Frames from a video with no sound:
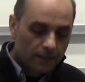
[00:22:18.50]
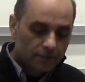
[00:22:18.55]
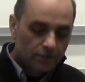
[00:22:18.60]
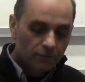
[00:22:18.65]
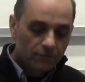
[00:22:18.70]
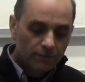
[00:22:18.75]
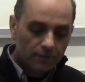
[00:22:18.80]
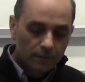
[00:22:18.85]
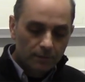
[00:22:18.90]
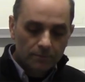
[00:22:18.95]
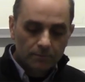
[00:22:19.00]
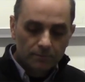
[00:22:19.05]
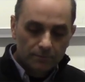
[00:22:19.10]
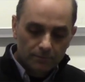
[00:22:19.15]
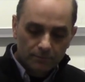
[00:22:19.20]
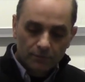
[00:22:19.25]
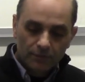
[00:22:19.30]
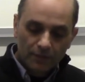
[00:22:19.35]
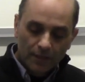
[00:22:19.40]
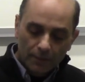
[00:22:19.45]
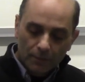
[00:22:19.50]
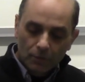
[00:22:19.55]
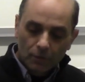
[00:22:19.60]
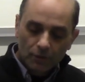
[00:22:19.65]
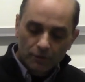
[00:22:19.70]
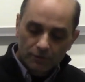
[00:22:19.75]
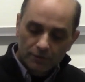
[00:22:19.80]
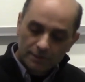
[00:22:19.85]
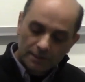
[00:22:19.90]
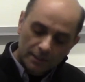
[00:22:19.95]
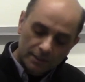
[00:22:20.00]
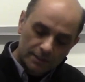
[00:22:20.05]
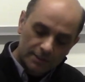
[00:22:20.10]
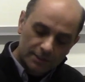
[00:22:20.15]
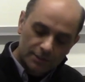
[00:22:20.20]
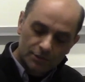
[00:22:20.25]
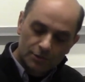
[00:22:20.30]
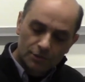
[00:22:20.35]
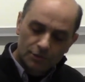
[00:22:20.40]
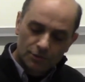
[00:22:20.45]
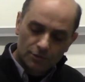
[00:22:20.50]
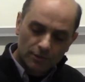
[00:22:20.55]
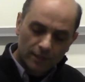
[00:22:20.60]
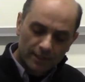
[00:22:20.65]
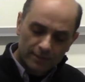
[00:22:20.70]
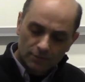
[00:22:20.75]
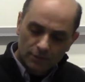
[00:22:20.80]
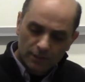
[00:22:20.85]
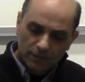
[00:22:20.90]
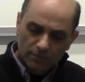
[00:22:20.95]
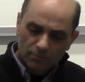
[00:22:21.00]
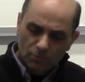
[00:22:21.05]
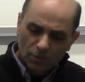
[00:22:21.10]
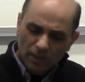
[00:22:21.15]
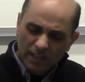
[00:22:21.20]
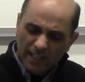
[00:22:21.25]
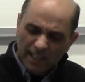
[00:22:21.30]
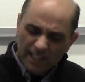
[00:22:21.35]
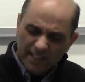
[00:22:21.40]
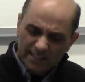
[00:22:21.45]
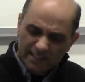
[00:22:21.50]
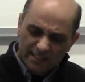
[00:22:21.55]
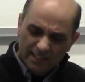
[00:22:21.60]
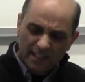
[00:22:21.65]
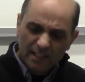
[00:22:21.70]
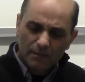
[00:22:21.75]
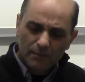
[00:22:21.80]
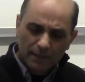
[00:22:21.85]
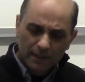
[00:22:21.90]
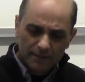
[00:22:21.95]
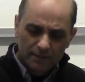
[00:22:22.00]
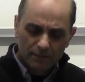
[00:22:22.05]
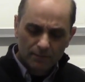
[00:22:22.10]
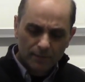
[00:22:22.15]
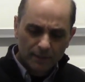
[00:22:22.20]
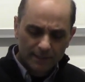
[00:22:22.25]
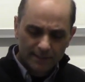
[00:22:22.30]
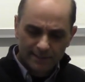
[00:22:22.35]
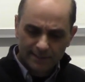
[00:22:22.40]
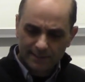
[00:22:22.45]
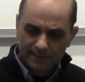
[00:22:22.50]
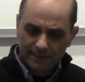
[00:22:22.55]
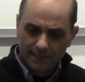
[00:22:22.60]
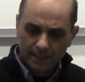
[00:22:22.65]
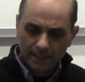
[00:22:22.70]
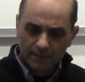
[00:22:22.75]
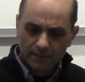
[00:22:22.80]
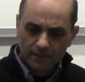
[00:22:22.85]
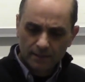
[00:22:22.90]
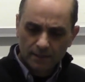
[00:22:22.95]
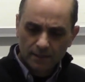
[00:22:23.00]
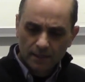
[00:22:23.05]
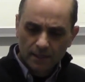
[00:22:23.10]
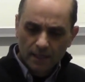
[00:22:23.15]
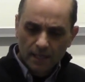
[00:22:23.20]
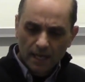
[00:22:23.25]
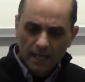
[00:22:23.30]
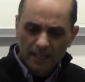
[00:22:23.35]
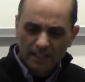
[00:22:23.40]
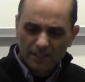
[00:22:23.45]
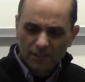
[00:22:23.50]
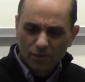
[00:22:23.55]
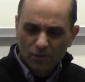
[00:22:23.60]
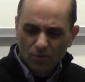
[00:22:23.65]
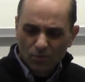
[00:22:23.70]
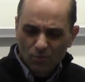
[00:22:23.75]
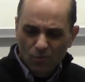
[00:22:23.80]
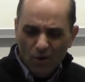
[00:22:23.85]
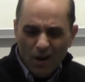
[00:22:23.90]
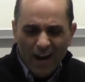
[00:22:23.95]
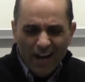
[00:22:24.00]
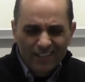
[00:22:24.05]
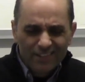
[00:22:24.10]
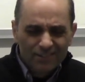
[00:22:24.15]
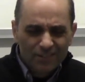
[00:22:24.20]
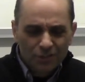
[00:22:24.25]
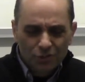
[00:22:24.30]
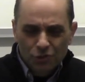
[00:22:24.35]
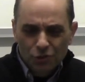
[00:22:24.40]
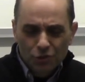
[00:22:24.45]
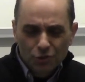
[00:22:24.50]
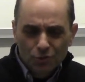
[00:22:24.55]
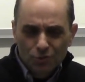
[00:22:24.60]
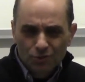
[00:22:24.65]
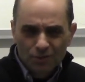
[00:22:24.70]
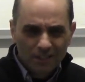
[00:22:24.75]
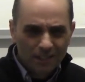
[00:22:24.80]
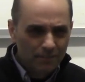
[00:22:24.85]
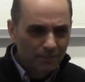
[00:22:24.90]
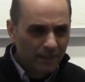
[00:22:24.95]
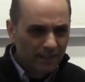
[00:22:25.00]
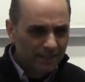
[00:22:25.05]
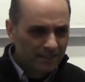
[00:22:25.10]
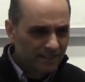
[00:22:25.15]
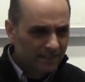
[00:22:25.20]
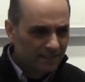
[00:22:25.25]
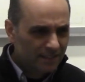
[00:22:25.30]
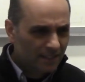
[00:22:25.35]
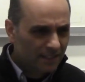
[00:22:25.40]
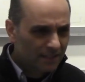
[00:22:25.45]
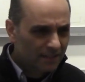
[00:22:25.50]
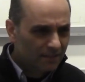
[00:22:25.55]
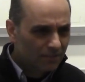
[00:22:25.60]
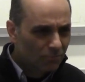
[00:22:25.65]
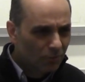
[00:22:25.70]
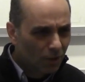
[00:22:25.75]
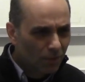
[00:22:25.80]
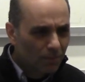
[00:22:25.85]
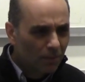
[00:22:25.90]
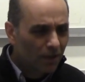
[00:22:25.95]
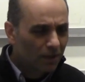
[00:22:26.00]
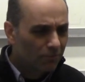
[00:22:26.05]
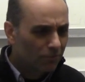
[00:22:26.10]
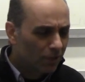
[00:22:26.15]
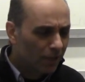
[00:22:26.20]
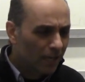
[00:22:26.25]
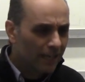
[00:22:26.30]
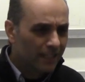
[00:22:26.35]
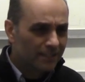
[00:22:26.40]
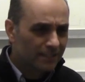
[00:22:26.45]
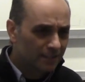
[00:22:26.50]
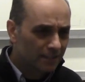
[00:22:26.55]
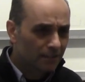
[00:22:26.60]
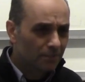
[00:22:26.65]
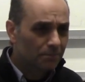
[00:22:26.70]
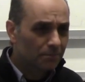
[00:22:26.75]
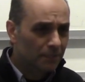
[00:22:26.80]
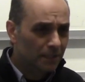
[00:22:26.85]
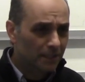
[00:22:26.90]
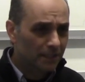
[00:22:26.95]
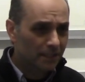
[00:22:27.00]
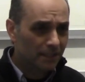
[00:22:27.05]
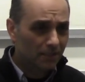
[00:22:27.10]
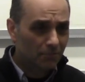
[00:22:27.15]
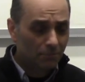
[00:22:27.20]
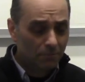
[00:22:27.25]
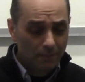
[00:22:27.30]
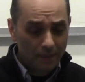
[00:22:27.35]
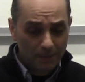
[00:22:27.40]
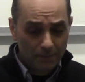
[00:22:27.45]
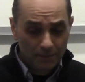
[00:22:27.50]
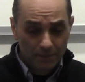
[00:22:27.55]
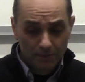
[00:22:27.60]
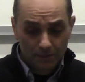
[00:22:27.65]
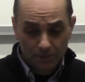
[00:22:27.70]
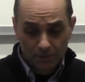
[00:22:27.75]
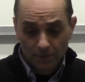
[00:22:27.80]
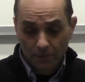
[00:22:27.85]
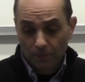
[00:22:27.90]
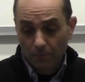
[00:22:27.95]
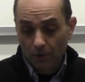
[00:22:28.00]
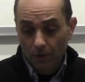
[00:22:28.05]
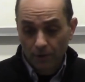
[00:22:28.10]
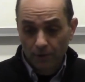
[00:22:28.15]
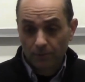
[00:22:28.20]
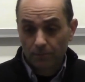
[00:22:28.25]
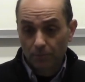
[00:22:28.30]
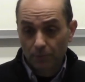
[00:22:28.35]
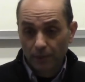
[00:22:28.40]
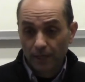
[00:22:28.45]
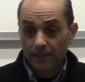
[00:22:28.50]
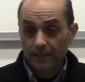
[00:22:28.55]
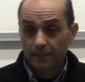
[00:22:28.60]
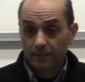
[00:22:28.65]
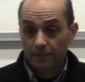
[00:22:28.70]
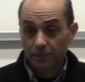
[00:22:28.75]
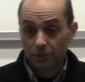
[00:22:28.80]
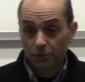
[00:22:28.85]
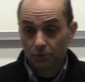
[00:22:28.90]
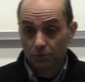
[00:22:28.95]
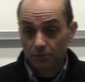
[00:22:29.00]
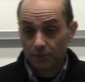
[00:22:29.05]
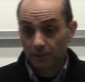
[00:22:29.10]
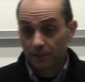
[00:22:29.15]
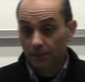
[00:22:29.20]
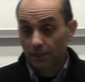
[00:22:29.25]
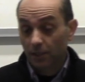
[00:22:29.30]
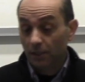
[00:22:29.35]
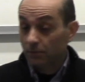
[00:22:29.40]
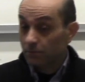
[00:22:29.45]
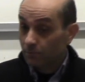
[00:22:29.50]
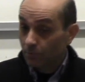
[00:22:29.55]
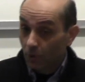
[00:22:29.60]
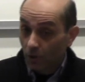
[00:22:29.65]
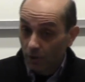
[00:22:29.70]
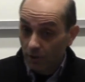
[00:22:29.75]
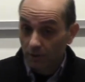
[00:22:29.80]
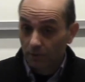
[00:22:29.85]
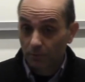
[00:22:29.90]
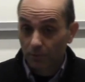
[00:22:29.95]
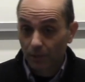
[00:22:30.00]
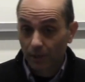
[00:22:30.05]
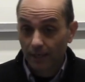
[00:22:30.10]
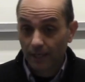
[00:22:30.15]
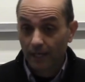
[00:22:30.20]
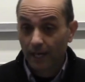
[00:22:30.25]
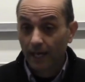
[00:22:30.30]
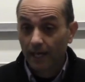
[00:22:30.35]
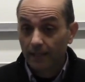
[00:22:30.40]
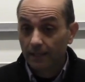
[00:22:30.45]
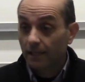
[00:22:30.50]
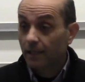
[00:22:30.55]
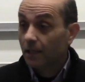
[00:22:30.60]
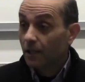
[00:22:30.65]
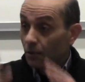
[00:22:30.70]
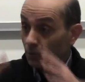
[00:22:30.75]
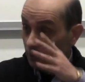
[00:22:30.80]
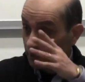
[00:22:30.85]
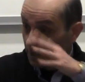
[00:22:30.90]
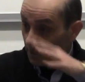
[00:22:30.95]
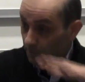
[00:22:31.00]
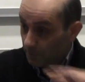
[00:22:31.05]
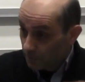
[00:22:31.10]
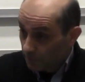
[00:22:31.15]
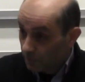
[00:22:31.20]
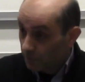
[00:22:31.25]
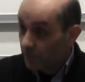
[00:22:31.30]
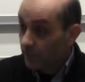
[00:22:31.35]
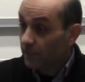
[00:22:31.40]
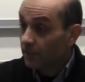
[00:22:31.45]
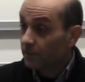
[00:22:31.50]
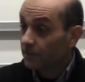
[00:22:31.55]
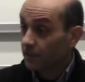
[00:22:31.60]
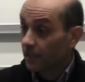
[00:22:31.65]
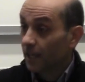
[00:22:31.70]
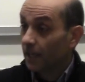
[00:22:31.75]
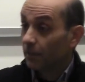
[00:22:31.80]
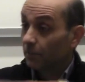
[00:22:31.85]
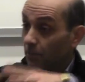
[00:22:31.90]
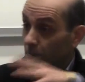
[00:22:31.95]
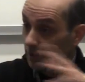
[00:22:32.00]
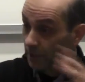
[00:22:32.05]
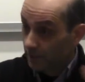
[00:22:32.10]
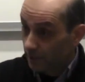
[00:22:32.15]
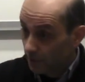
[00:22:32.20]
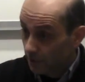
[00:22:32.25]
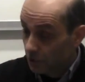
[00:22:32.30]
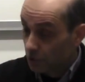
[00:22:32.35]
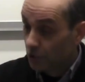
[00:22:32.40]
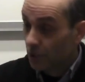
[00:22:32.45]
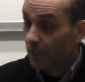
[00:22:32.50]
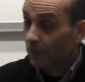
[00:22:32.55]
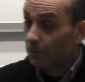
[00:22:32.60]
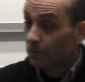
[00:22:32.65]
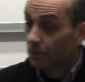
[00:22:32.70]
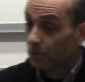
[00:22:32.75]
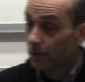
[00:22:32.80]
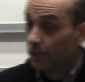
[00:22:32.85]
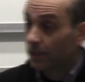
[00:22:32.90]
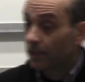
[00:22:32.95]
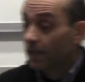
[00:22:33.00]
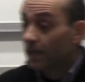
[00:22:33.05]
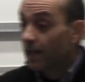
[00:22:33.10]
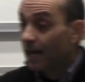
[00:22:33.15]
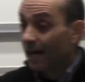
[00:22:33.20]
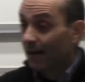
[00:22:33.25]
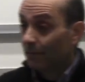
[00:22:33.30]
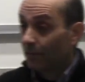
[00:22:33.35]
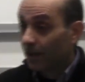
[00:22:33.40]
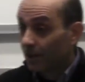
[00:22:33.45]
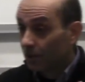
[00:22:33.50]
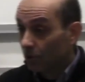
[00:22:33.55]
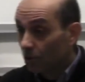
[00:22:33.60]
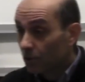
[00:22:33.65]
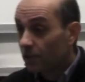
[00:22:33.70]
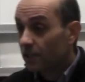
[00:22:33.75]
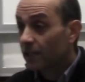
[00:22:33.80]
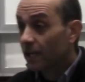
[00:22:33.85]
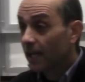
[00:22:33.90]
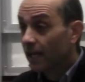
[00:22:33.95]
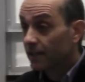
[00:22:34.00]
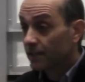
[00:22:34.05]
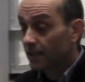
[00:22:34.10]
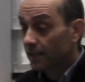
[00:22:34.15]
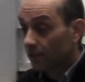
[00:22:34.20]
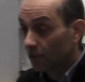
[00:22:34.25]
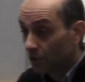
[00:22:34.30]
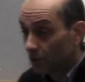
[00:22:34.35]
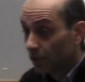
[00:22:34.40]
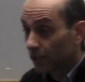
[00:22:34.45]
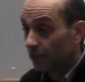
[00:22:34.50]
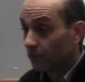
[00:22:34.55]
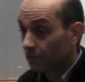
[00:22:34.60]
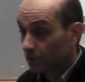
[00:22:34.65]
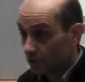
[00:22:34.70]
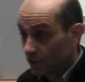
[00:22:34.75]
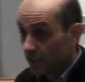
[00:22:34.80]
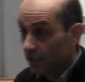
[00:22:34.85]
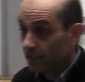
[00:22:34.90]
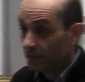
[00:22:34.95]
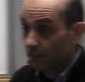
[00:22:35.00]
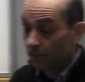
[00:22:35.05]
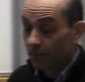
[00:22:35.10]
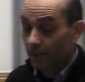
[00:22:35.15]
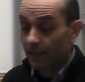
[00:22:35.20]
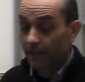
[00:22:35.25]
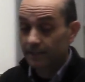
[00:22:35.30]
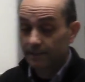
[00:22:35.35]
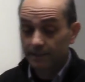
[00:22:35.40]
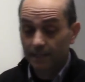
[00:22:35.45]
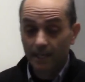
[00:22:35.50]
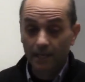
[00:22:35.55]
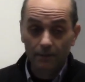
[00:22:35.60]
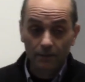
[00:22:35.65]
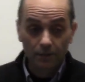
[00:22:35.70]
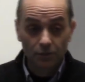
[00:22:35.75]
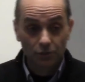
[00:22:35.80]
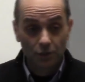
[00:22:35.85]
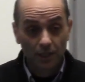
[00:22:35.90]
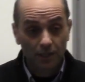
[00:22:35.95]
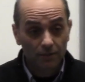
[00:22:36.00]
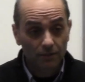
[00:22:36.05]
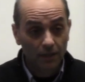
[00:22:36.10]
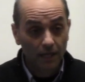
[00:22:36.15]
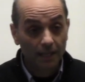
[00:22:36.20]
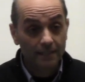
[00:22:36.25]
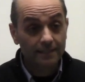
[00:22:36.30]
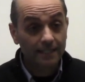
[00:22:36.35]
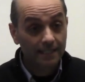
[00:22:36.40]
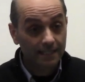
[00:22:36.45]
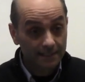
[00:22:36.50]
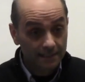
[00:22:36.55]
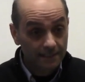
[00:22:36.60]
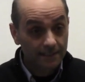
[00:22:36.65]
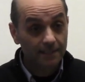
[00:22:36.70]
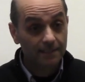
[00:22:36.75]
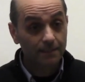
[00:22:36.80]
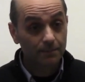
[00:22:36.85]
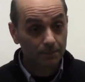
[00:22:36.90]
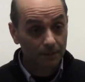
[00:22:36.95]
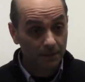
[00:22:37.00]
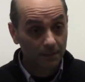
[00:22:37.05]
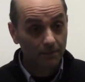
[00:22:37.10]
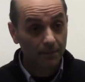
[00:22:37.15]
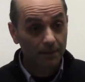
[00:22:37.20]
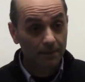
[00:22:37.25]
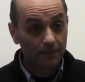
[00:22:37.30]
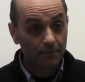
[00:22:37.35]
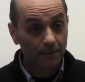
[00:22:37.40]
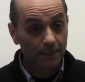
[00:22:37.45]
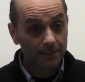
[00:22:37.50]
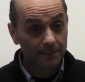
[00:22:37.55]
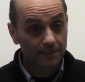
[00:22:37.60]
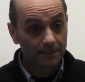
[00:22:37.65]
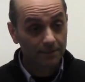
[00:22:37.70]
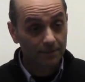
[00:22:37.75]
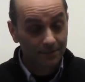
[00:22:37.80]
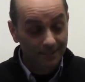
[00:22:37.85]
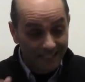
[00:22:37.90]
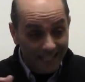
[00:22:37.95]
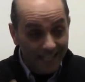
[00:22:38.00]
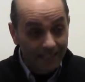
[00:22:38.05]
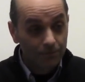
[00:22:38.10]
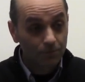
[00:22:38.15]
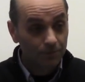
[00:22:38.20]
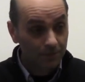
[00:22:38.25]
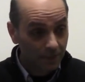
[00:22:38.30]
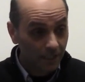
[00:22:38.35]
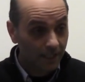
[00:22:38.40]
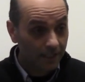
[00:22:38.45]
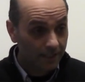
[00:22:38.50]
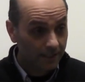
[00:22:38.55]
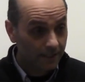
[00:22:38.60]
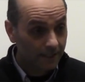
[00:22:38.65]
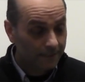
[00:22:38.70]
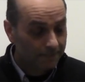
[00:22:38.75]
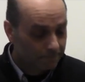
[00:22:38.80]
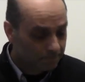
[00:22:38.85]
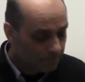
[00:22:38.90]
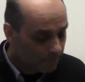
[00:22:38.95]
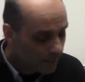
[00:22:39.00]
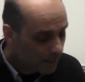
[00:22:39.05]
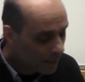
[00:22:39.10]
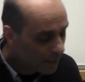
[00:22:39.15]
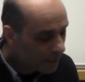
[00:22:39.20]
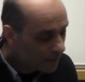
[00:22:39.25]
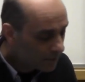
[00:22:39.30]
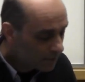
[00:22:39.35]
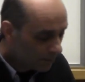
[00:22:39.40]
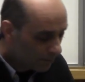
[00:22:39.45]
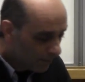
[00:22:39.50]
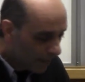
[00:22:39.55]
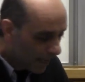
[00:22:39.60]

So from, the, from that point of view, it's interesting to ask, okay, what can I say about their basis set? And you know, why did they choose that basis set? One, part, one idea being that, well, maybe there was some part of the brain that they used, and that part of the brain had receptive fields that had a particular shape to it. And by looking how that learning was taking place and how they generalized, I can say something about the basis. So that was the idea. So